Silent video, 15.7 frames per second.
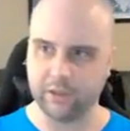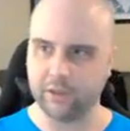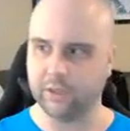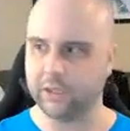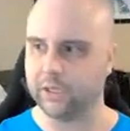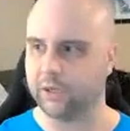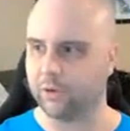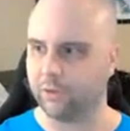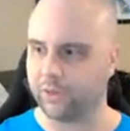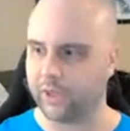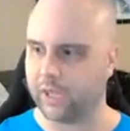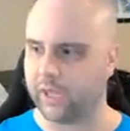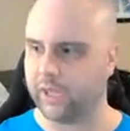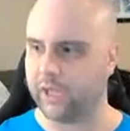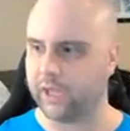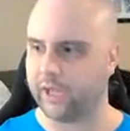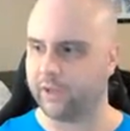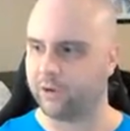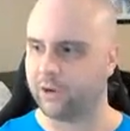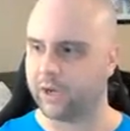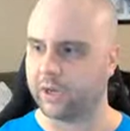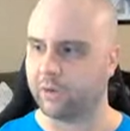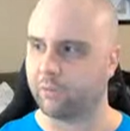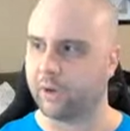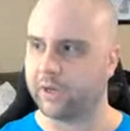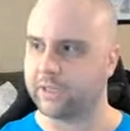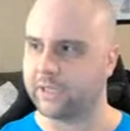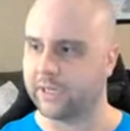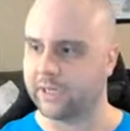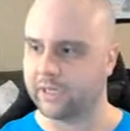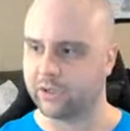you're not going to run
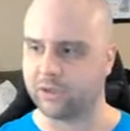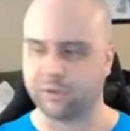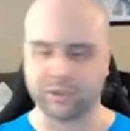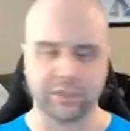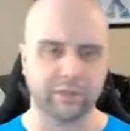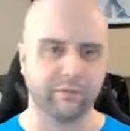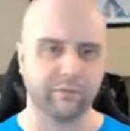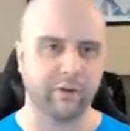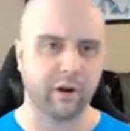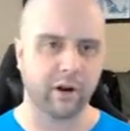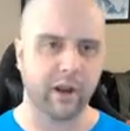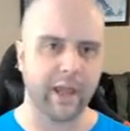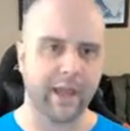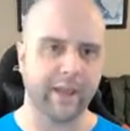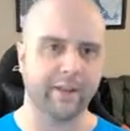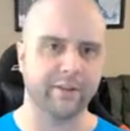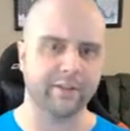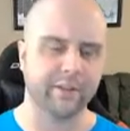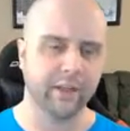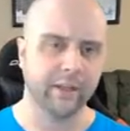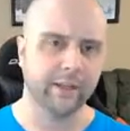into any issues as far as,